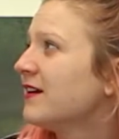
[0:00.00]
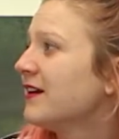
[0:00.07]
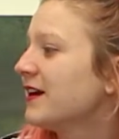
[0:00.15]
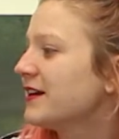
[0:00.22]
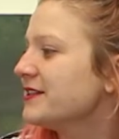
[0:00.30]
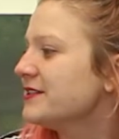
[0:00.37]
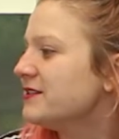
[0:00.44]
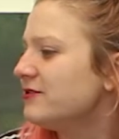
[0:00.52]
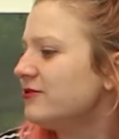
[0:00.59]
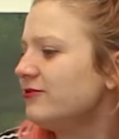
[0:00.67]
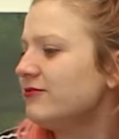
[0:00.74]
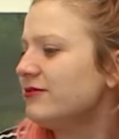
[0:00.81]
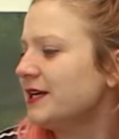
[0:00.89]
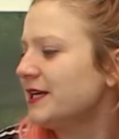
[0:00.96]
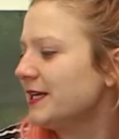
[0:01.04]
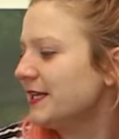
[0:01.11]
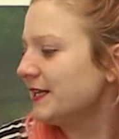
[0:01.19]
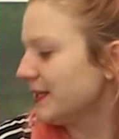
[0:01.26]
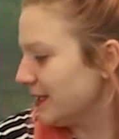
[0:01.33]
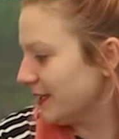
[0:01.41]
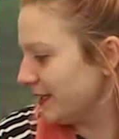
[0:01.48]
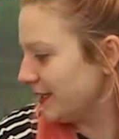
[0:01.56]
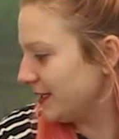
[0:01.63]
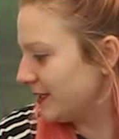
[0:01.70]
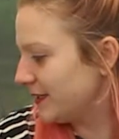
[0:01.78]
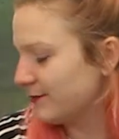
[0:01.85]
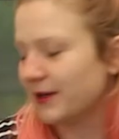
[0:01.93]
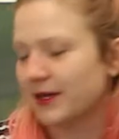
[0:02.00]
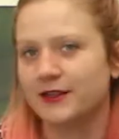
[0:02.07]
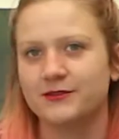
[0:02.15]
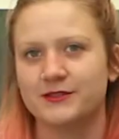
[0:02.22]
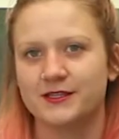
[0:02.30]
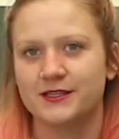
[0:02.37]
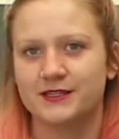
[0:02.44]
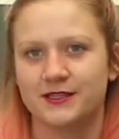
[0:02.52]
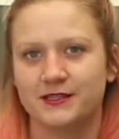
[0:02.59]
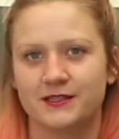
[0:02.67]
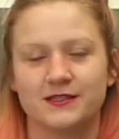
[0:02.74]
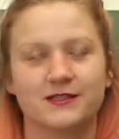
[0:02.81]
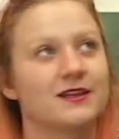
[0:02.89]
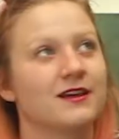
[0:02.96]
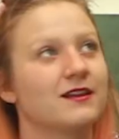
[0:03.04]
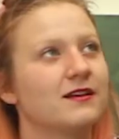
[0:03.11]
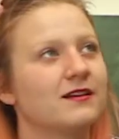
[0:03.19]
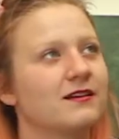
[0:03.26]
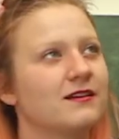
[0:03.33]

I do really like my Ludicea discolour.